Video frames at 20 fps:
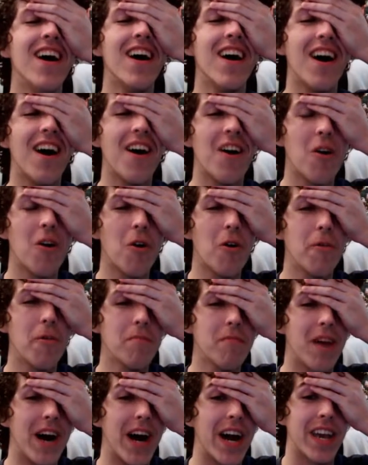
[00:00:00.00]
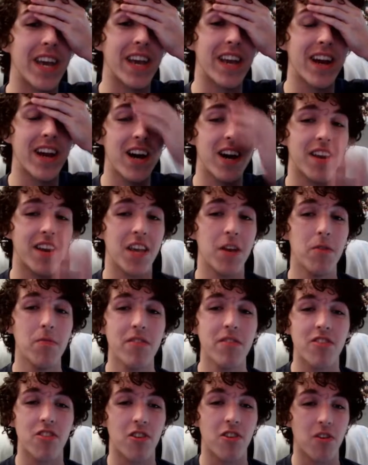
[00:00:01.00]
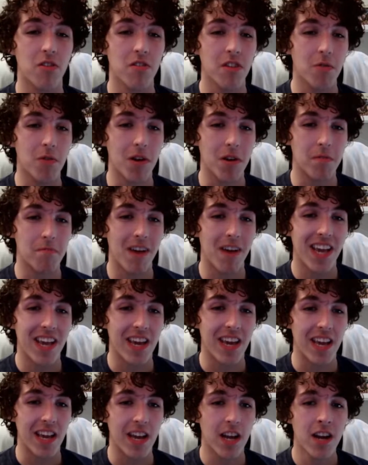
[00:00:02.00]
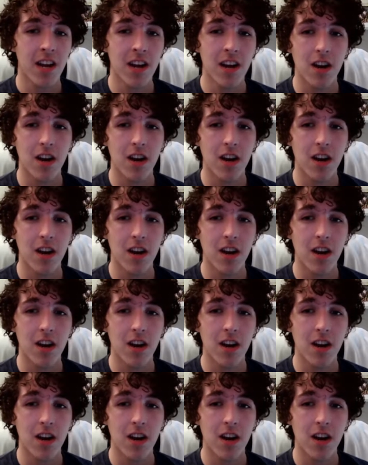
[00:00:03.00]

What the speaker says: Oh my god. He was the only one making